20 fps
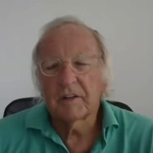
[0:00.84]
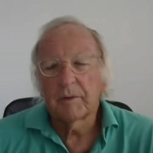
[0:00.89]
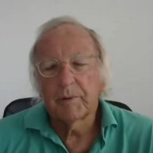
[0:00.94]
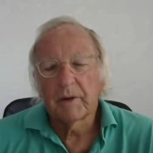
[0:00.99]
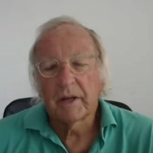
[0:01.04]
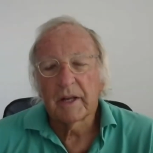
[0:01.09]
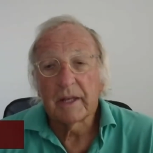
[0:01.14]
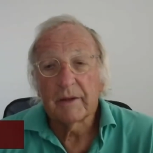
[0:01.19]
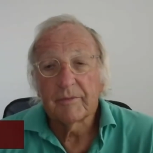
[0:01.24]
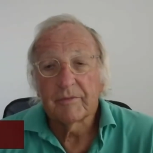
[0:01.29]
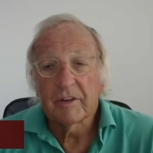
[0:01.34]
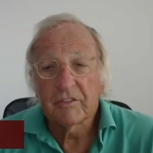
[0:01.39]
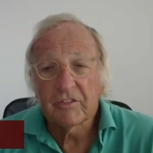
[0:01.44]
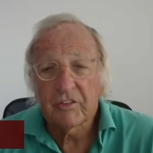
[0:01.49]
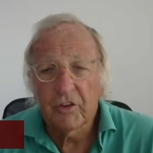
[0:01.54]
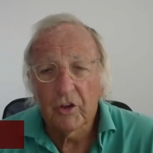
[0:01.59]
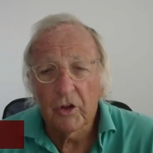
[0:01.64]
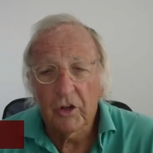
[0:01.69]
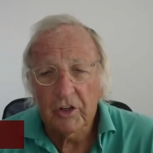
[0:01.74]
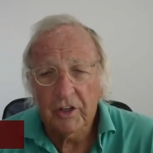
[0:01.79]
to believe
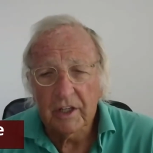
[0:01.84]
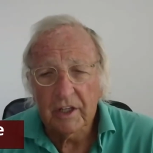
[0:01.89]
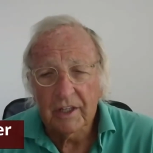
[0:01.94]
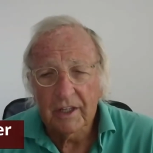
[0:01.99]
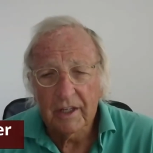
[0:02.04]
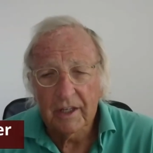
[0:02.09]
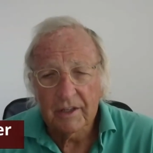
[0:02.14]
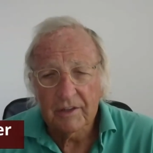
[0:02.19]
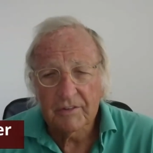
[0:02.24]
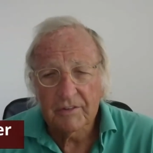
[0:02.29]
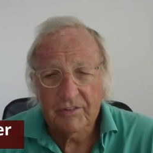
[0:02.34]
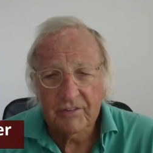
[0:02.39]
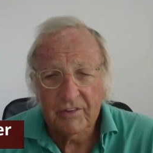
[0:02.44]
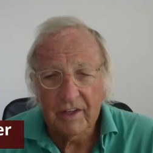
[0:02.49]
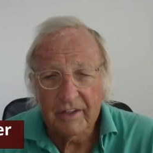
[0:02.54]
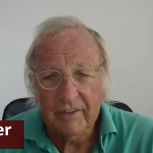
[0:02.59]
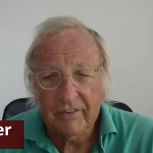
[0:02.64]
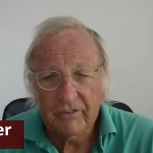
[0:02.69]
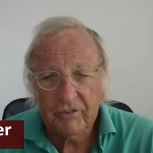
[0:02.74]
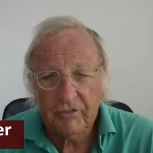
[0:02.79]
it's thirty years
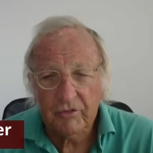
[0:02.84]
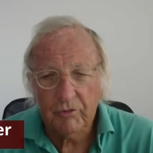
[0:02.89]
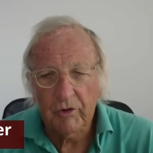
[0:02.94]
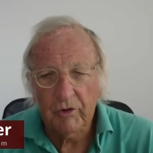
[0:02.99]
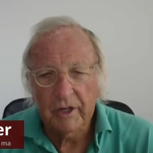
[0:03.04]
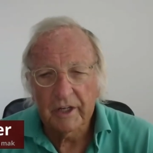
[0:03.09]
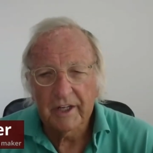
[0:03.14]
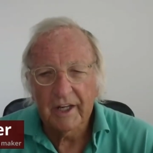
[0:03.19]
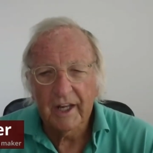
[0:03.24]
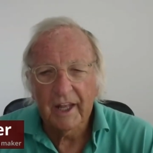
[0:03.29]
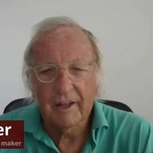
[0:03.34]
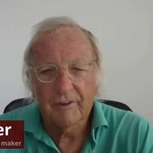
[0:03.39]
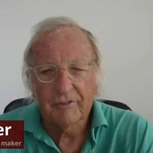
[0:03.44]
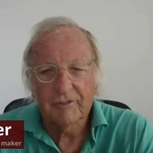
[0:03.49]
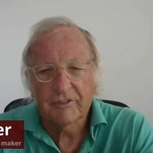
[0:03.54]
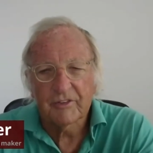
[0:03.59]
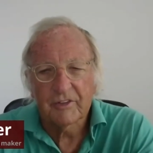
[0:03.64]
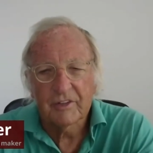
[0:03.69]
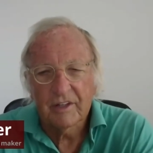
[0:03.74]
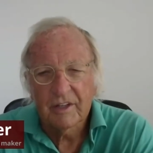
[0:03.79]
since Green
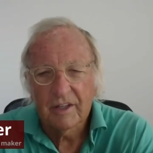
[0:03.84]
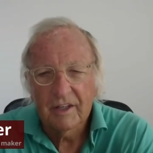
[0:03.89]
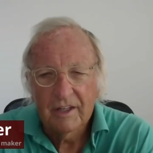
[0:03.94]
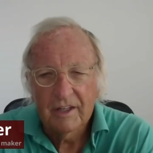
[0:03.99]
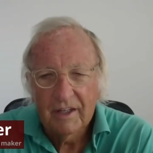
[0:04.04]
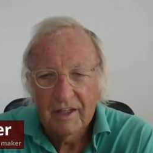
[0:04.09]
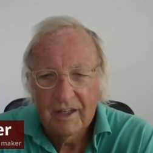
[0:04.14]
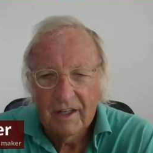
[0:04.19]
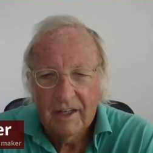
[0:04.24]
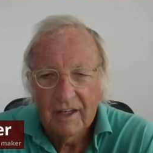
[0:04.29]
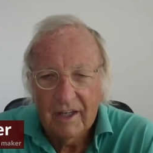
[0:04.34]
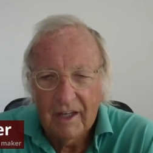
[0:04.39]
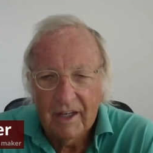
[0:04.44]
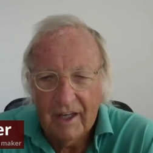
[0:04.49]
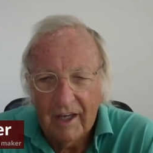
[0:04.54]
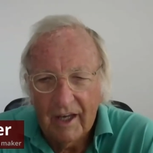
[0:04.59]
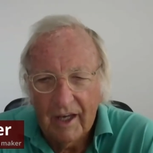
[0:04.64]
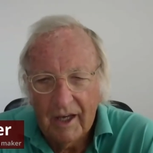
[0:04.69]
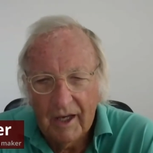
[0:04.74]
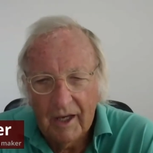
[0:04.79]
Left
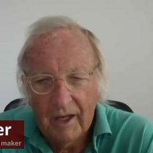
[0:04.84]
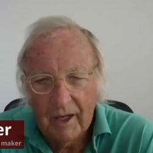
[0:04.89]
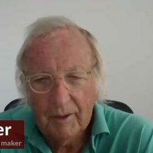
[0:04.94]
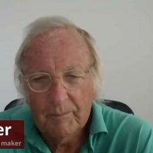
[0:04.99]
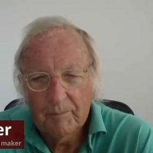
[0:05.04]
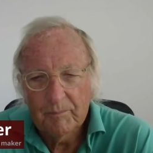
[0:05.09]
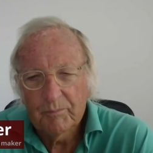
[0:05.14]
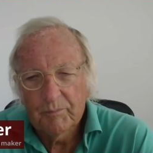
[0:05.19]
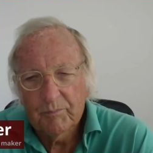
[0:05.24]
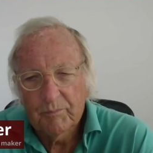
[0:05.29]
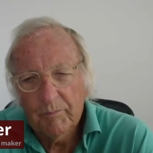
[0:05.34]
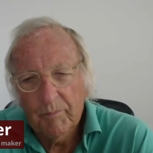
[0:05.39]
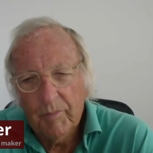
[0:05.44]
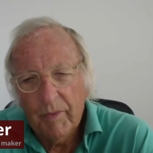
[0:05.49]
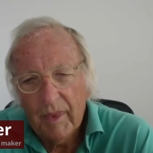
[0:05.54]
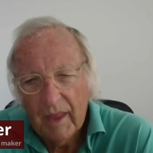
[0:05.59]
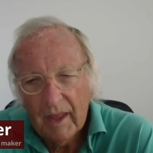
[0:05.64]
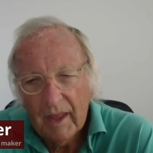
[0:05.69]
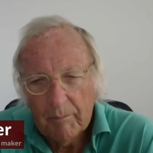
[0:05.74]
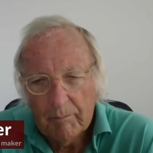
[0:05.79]
uh,
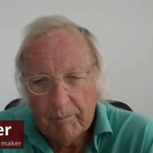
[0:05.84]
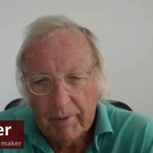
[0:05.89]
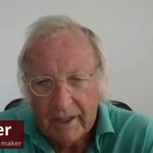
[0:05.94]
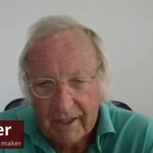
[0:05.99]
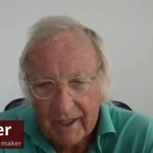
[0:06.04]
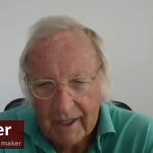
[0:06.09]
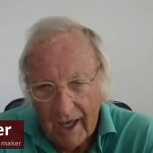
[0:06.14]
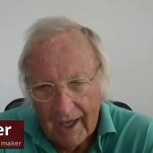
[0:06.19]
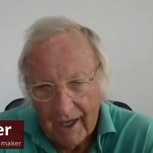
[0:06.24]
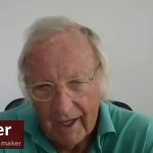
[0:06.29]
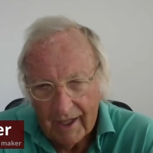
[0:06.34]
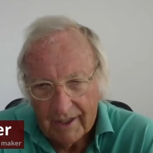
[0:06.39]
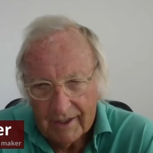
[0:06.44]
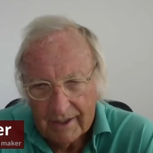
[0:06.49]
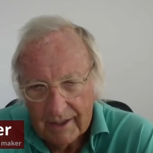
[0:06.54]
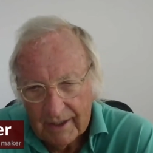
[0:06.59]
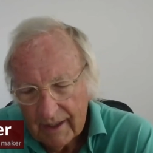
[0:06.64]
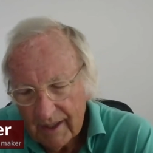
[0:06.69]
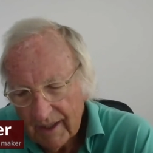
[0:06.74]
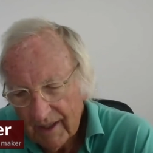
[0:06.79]

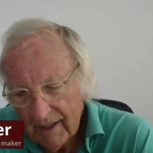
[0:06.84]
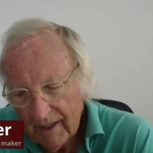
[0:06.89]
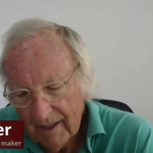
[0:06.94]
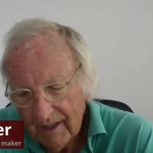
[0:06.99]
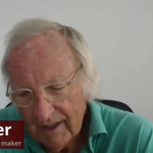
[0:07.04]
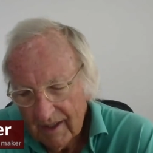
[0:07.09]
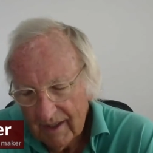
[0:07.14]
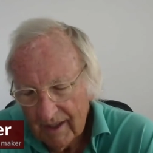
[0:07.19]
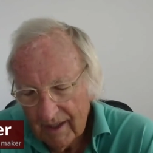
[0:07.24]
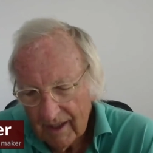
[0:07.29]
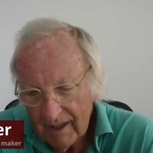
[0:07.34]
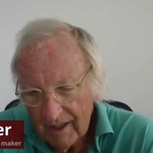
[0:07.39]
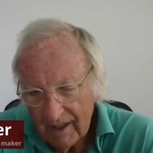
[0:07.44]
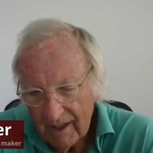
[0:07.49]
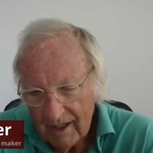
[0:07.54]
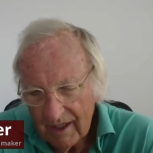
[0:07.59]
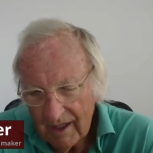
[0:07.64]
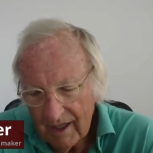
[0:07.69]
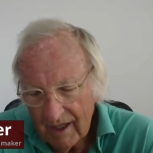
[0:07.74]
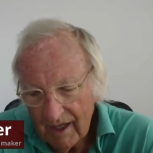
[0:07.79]
began.
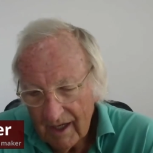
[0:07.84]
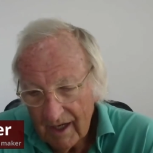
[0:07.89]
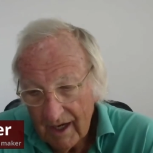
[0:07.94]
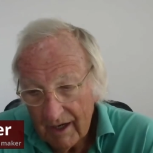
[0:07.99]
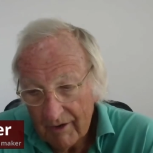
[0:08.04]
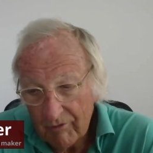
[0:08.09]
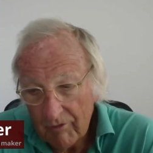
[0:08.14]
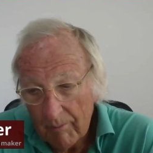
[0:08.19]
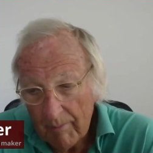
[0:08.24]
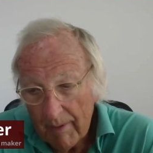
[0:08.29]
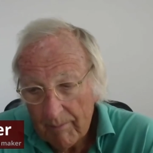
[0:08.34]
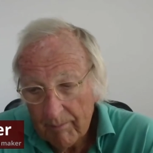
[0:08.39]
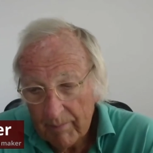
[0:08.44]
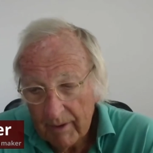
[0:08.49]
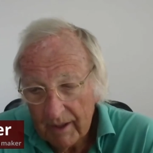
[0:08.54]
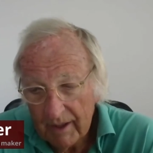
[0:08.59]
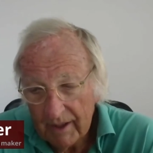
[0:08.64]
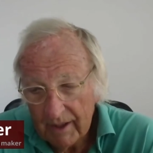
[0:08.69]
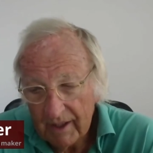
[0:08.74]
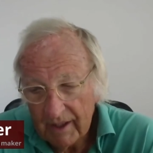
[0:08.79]
I
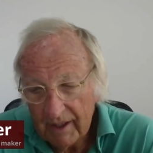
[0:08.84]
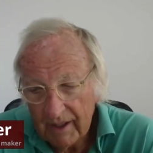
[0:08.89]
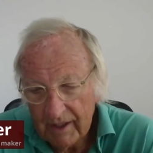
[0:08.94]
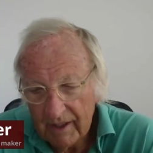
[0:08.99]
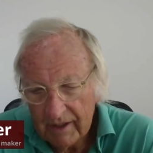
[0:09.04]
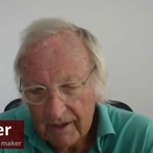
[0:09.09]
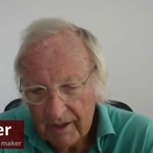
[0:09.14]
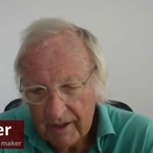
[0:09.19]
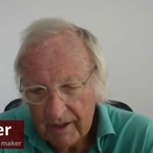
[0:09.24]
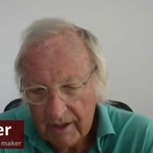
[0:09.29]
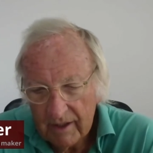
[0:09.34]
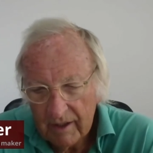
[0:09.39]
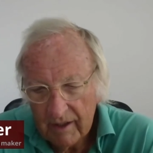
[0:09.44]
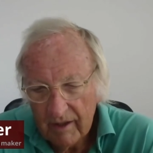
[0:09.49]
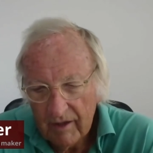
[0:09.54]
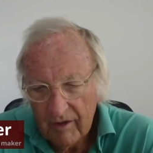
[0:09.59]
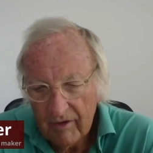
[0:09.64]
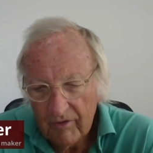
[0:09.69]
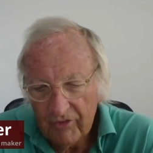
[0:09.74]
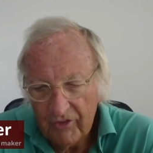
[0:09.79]
remember in
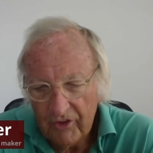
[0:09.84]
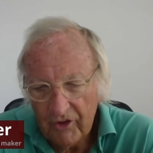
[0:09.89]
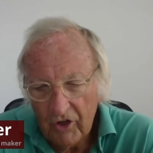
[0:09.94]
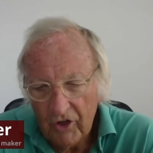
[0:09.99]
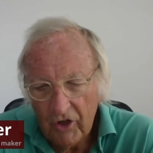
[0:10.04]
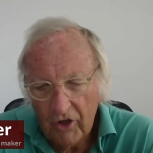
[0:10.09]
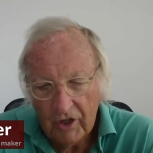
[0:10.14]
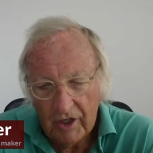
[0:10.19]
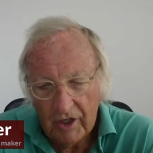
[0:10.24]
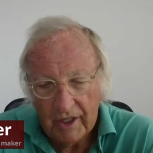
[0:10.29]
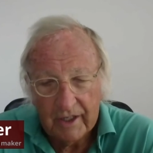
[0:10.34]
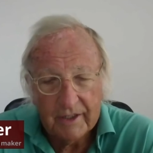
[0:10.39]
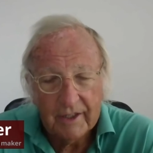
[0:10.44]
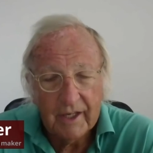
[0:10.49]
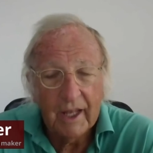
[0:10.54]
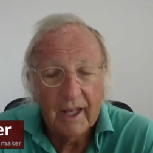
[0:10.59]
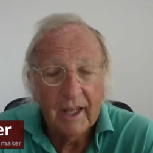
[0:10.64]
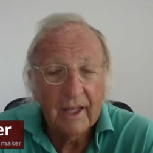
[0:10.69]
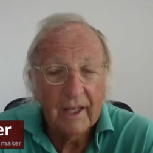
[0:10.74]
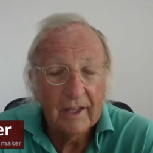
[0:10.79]
the early
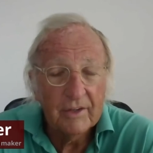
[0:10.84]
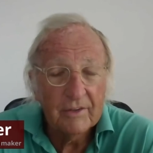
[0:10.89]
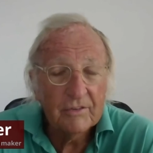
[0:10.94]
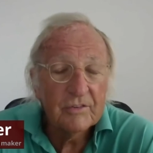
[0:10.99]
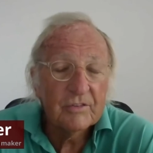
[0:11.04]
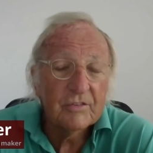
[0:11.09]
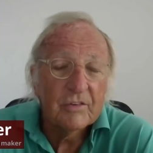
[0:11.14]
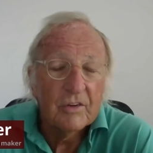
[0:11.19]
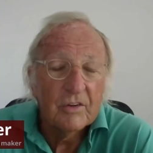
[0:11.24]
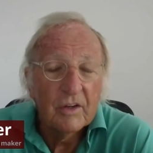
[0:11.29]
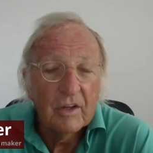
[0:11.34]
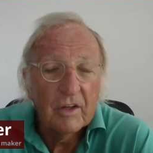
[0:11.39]
days,